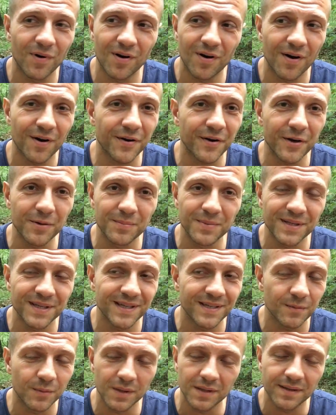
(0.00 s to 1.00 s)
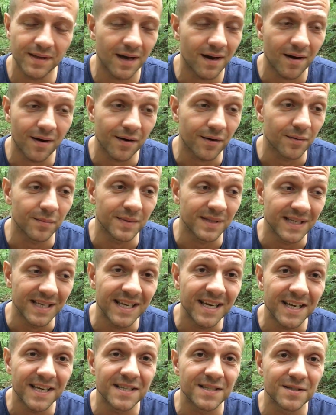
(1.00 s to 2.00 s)
arguably, well, not arguably,
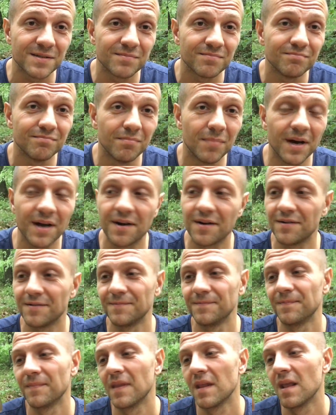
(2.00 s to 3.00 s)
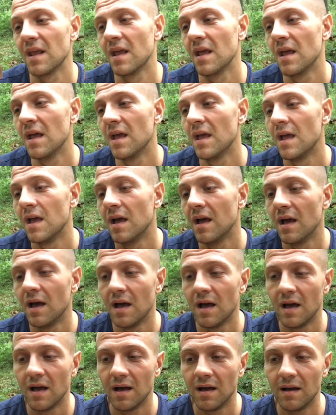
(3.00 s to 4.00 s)
it is better.
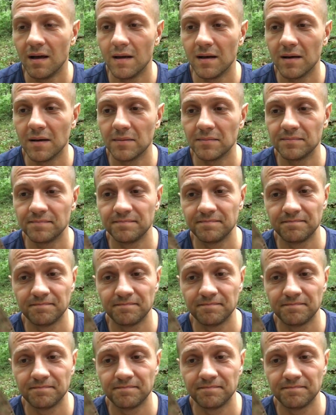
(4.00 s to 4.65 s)
I'm